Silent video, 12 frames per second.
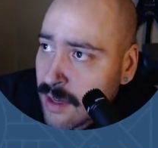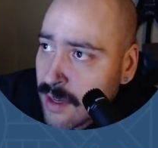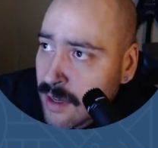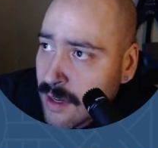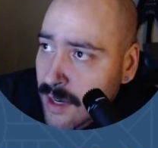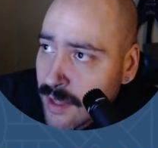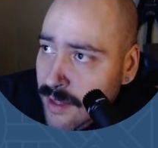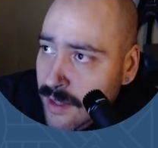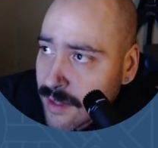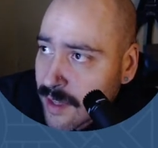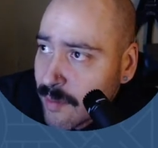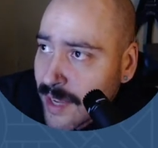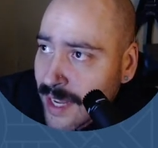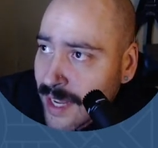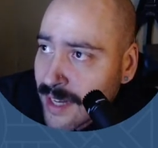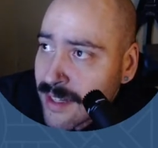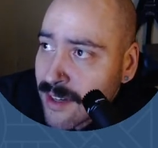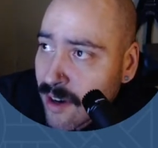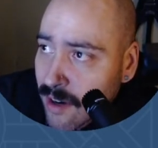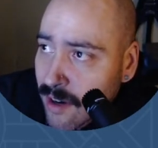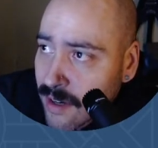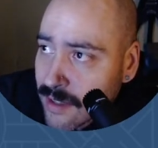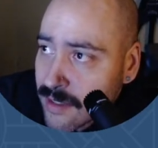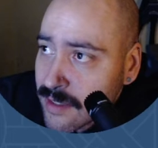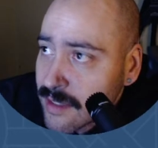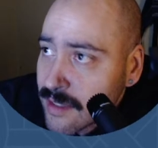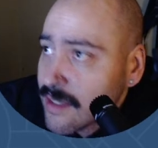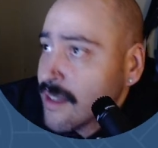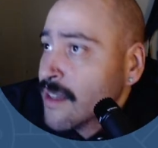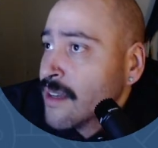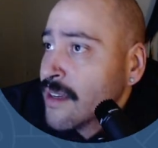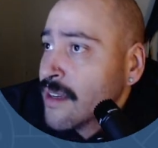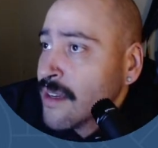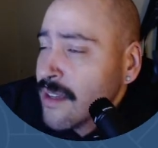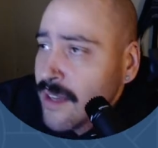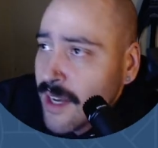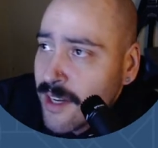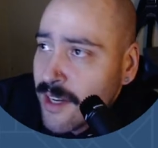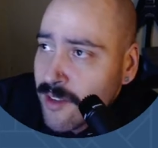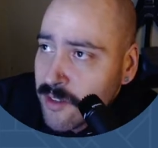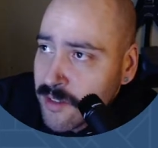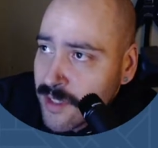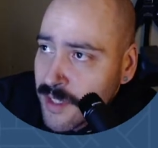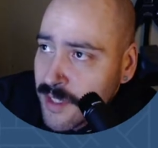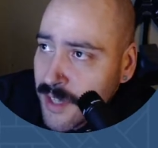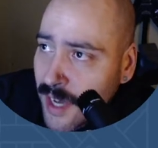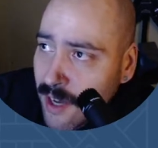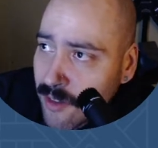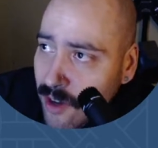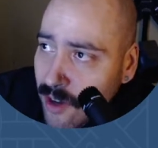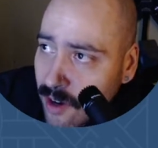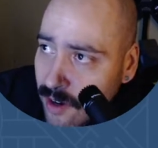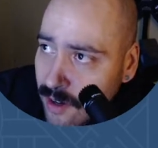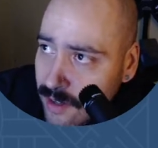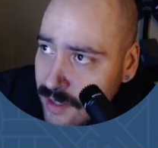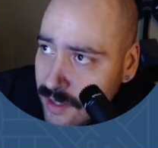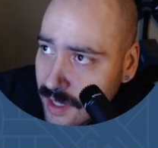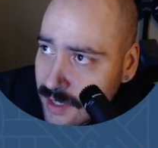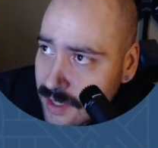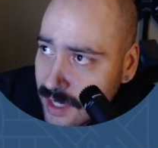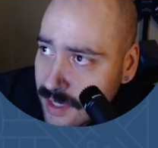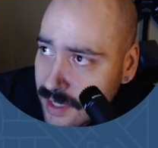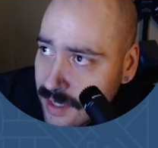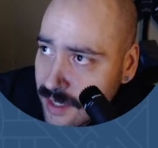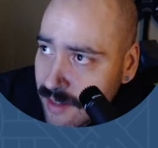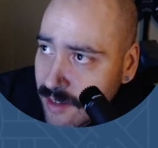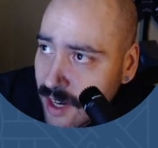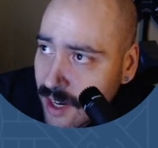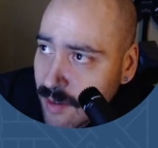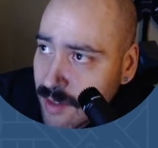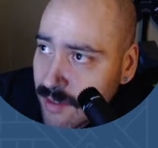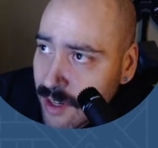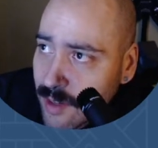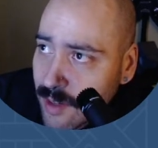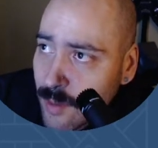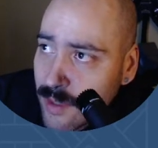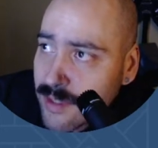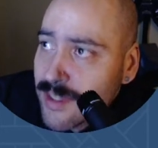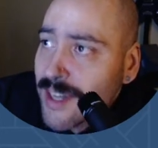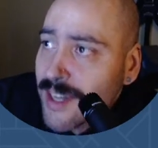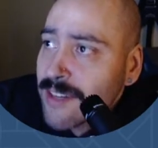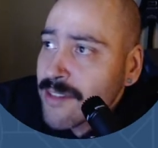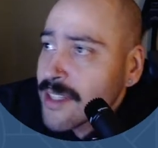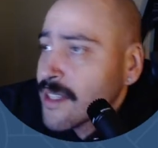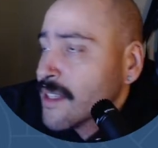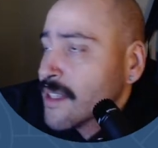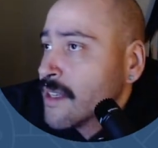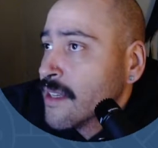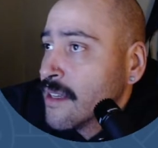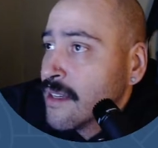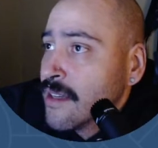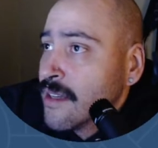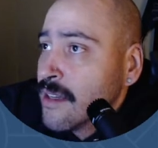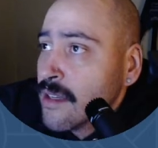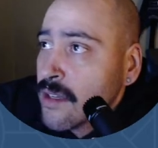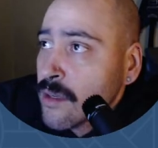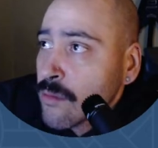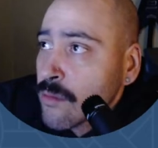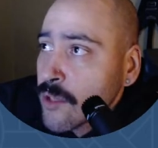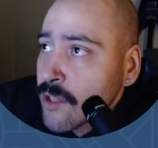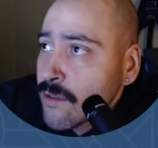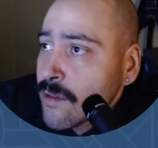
and then command and args. And you can see how the args has a nested environment variable inside of it. Pretty cool.